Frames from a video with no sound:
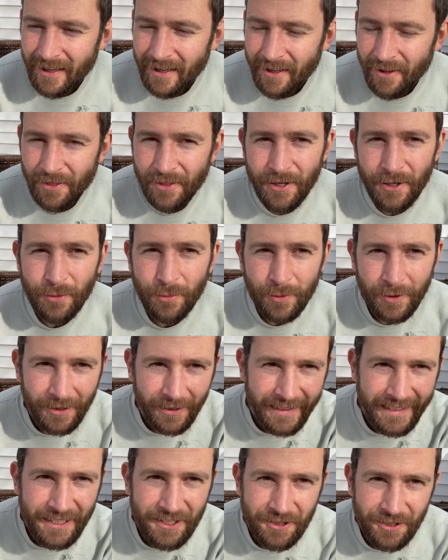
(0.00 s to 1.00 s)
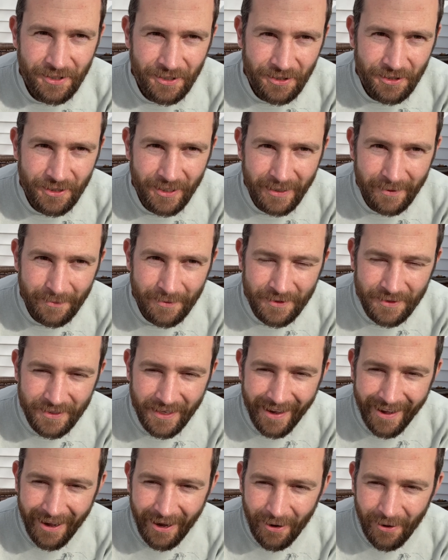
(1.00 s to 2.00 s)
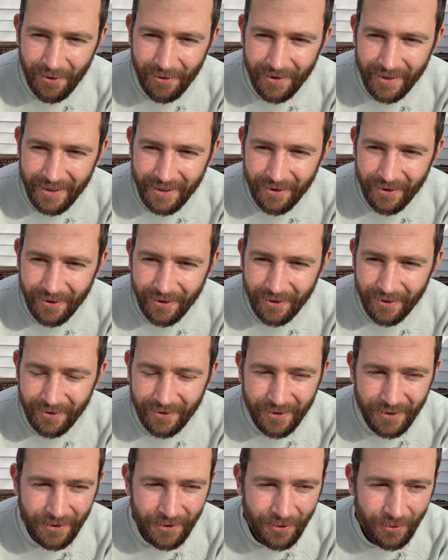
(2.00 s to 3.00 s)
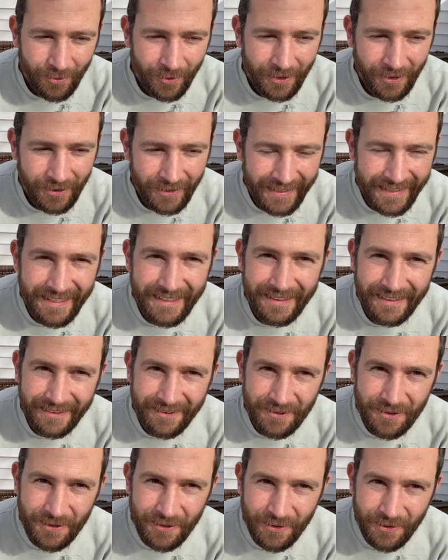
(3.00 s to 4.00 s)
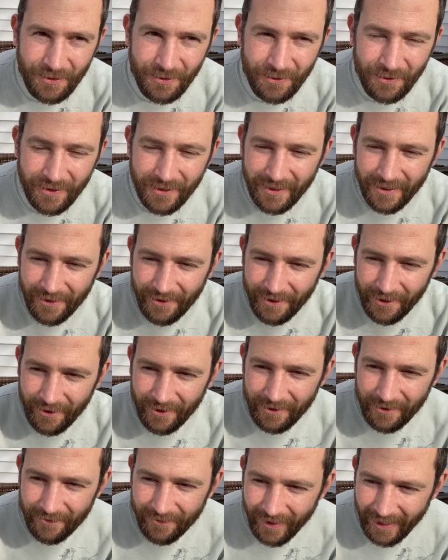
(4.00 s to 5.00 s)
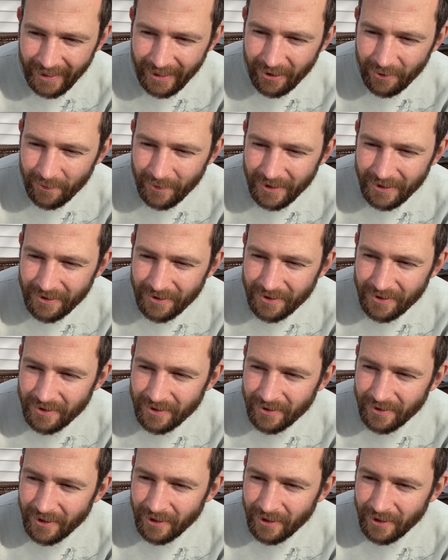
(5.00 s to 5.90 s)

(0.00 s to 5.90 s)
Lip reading: their relationships, how they are relating to their environment,